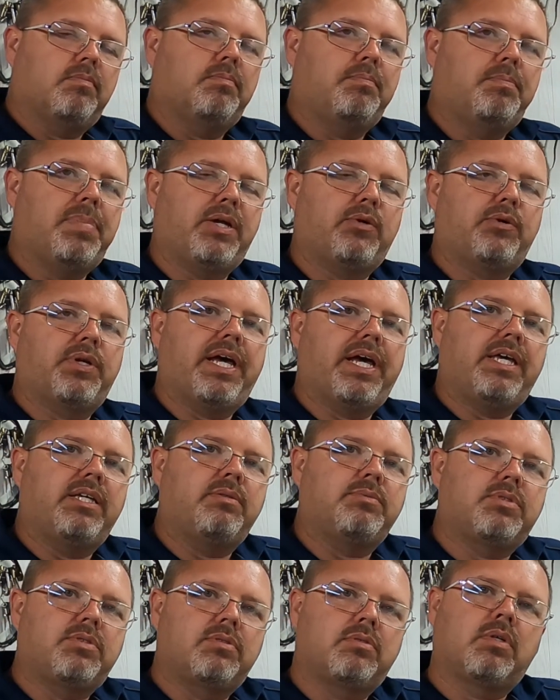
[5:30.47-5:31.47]
better
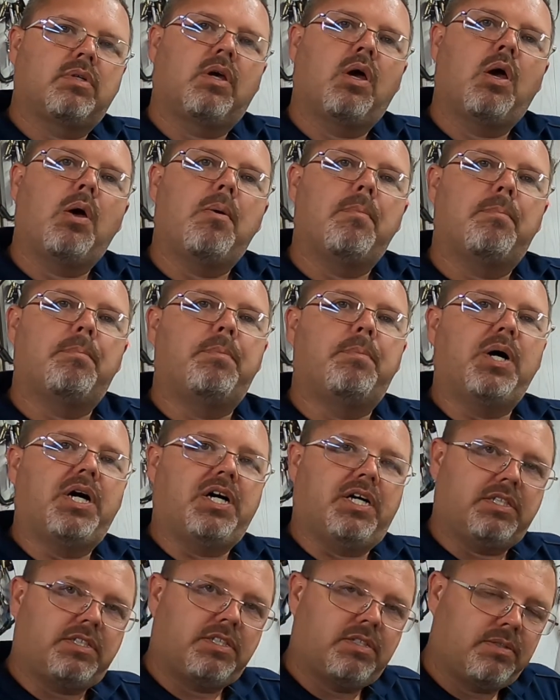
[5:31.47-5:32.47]
names,
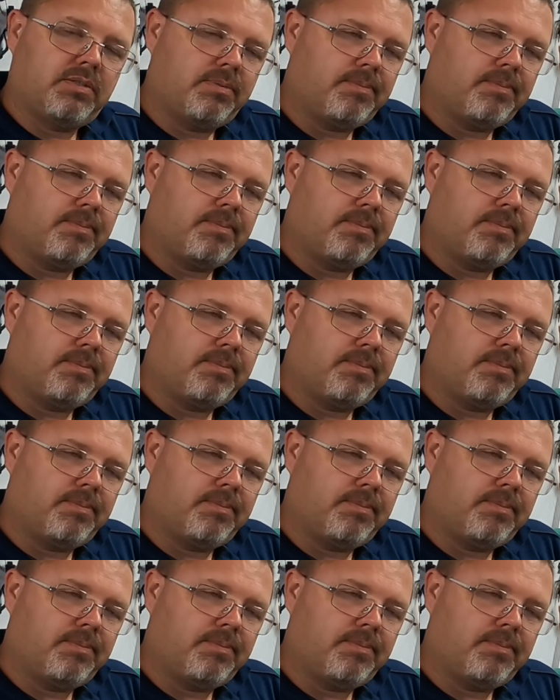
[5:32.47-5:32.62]
but